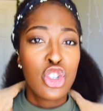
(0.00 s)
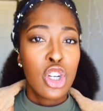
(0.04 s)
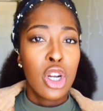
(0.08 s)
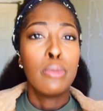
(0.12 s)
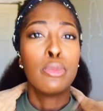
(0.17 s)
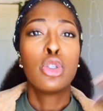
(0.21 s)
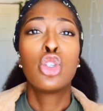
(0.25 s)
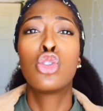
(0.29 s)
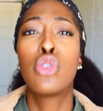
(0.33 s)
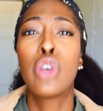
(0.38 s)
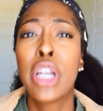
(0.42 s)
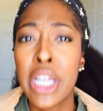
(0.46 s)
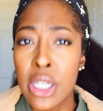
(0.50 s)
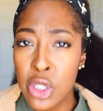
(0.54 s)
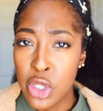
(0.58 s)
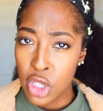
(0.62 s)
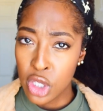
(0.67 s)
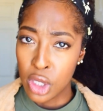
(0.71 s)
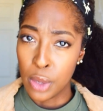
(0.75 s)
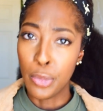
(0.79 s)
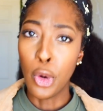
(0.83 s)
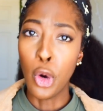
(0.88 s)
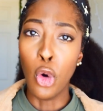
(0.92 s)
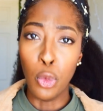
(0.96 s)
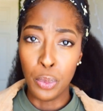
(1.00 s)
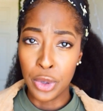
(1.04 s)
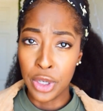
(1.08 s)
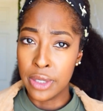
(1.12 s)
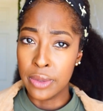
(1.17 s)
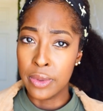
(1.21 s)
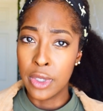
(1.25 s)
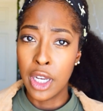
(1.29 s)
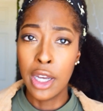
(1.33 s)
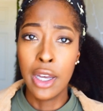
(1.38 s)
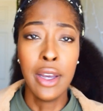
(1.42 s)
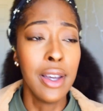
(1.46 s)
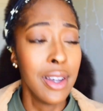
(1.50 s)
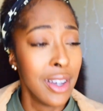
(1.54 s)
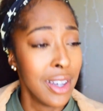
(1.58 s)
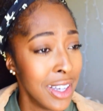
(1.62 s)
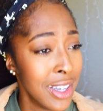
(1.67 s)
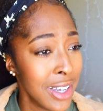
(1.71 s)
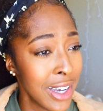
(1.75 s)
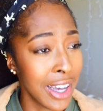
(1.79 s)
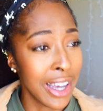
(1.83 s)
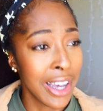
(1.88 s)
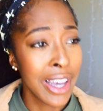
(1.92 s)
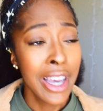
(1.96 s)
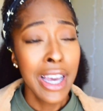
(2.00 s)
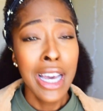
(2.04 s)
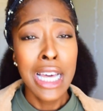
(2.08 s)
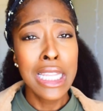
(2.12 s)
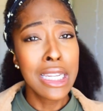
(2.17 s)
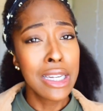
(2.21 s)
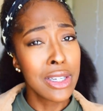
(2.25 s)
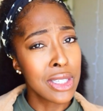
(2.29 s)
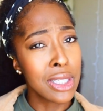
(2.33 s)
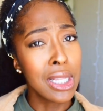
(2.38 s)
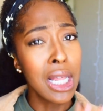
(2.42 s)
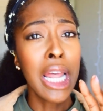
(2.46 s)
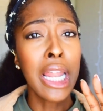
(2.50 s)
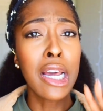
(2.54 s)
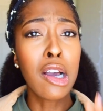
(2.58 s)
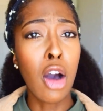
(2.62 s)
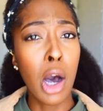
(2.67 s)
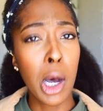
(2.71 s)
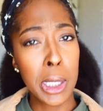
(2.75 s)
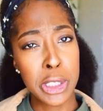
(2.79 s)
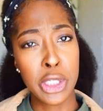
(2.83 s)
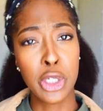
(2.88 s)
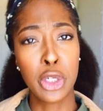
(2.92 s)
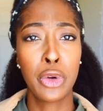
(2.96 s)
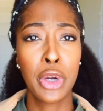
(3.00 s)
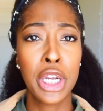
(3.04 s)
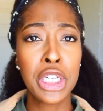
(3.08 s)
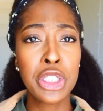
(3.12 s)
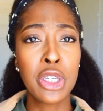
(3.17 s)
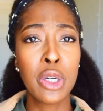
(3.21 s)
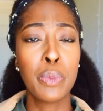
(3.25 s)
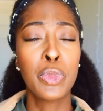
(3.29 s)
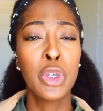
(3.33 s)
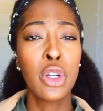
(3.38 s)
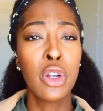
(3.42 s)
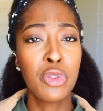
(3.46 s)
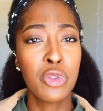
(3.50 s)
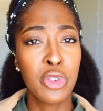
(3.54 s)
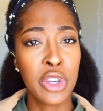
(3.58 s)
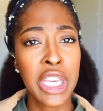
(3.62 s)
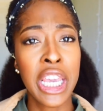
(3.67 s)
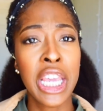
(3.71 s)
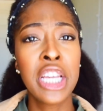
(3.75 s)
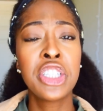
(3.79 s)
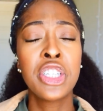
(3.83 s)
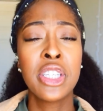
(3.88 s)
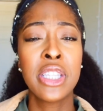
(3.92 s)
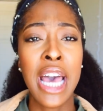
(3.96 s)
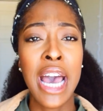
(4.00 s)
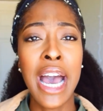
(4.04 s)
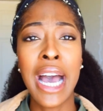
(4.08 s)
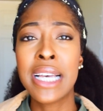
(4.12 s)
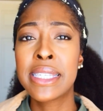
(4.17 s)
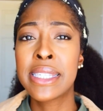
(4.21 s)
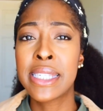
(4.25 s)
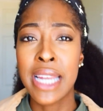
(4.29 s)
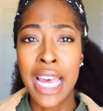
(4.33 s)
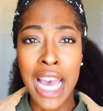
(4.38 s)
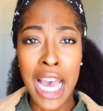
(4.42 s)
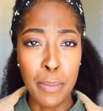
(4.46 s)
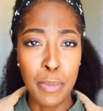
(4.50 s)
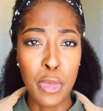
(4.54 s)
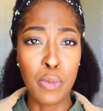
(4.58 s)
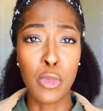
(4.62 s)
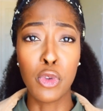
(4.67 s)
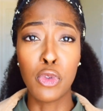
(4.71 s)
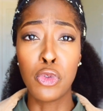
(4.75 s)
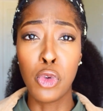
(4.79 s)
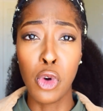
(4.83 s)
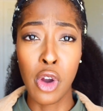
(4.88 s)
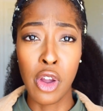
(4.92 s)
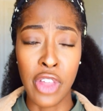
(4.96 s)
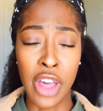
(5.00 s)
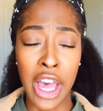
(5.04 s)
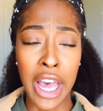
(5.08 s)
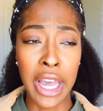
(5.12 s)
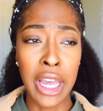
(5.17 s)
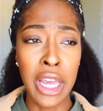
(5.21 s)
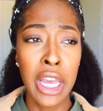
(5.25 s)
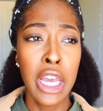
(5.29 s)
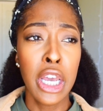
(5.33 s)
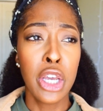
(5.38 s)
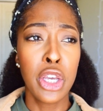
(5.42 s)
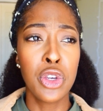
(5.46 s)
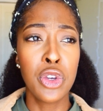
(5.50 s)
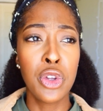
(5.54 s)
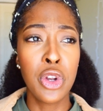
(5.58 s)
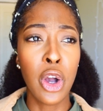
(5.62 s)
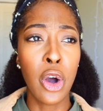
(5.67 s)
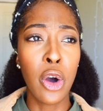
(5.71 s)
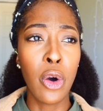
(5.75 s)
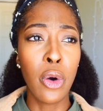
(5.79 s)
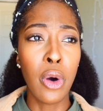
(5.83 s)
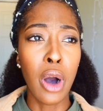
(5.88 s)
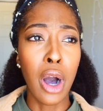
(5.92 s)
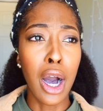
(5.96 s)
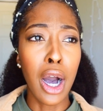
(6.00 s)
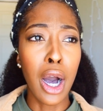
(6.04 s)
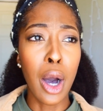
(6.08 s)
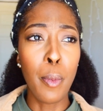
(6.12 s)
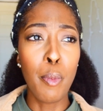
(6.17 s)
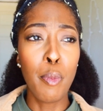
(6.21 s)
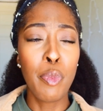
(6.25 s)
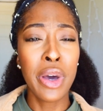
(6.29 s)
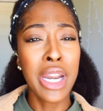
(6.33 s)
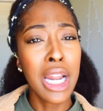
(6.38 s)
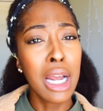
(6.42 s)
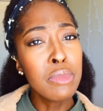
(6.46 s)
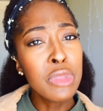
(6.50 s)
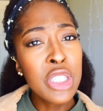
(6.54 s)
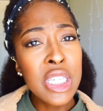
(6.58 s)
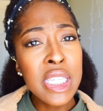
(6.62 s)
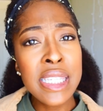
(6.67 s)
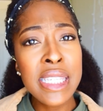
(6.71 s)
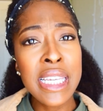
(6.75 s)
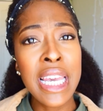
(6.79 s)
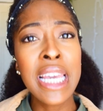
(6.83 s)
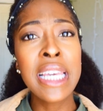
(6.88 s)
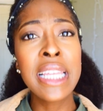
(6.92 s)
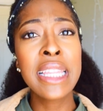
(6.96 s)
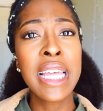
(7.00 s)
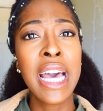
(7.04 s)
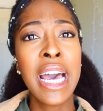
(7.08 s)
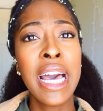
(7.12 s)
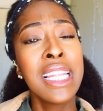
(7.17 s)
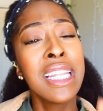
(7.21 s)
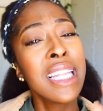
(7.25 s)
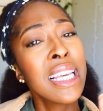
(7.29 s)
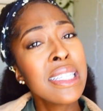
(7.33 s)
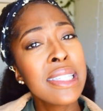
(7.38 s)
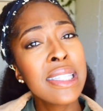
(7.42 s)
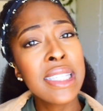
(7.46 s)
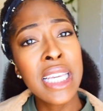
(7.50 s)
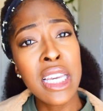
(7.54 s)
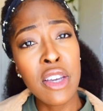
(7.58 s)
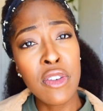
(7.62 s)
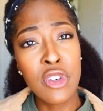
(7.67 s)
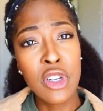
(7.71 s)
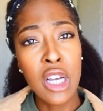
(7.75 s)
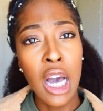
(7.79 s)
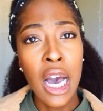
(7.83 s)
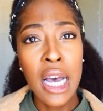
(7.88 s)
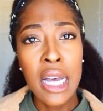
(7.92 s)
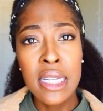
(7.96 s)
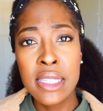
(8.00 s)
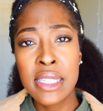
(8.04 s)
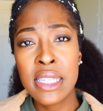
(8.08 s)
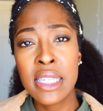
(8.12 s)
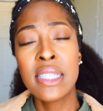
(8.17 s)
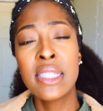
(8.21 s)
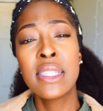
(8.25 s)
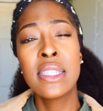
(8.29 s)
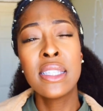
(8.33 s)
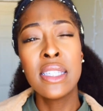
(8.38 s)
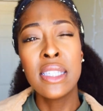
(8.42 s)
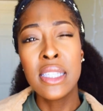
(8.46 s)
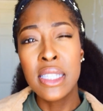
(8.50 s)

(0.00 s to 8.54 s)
jump straight into the pulpit. There's a lot of consecration, purification that has to happen before that, you know. Um, but I'm just saying that, let's say if God did